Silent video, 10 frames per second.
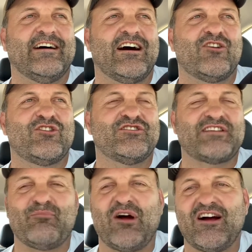can you
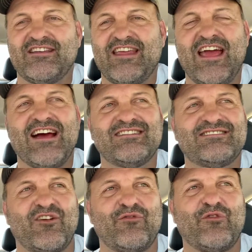say,
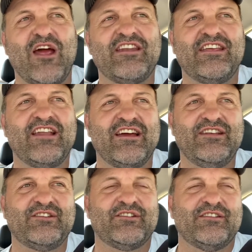podcast on Friday
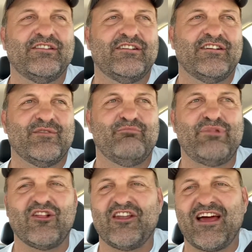night.
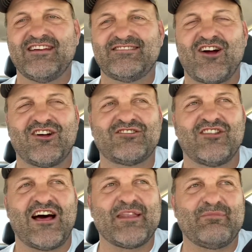Bill and I talked a
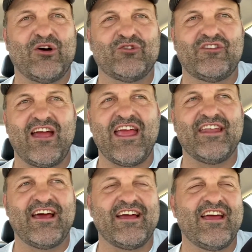lot about the
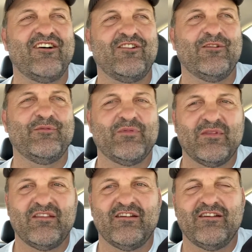NIL,
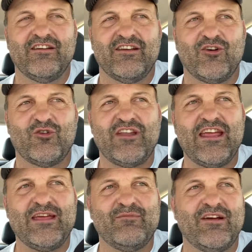
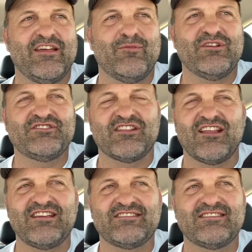name, image, and
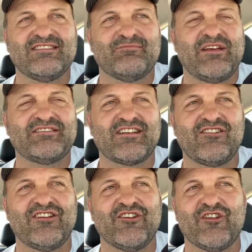license.
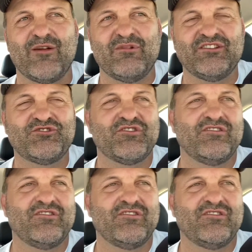Basically, your image.